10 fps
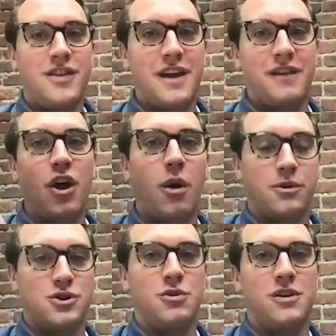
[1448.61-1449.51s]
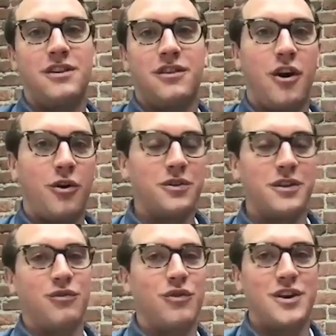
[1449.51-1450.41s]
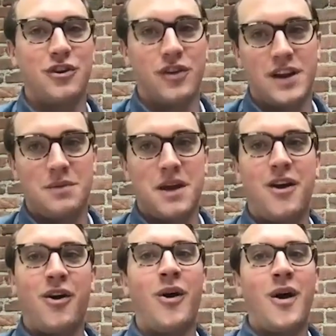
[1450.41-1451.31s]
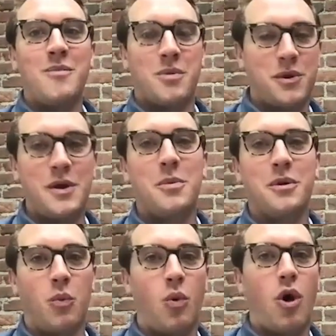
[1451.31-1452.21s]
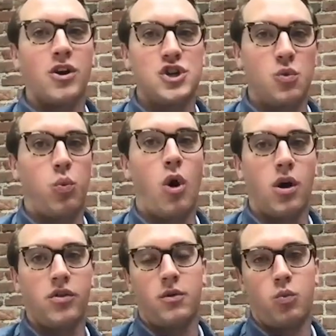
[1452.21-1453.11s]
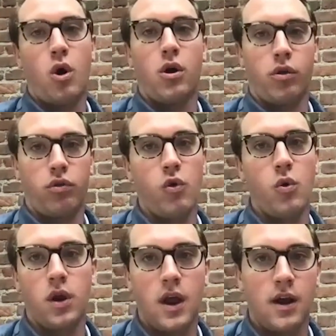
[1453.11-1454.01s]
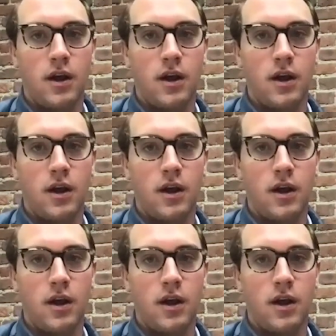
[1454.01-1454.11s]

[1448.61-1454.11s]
they have the opportunity to not only read your email, but be able to watch you walk through it again.